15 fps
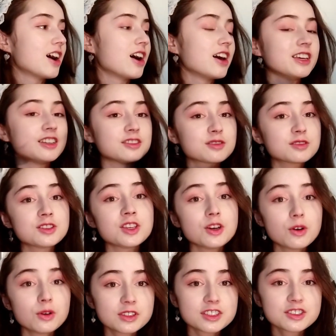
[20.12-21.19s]
It's the
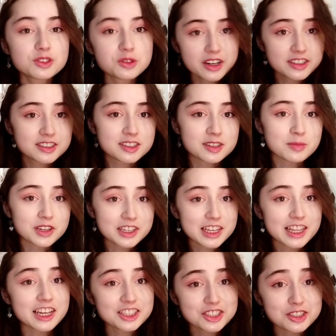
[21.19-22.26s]
oldest dress in my
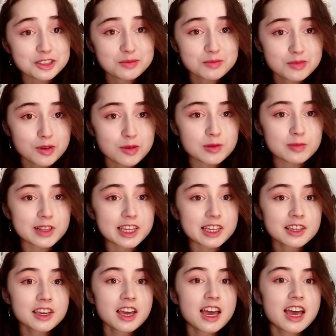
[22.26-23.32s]
collection, probably,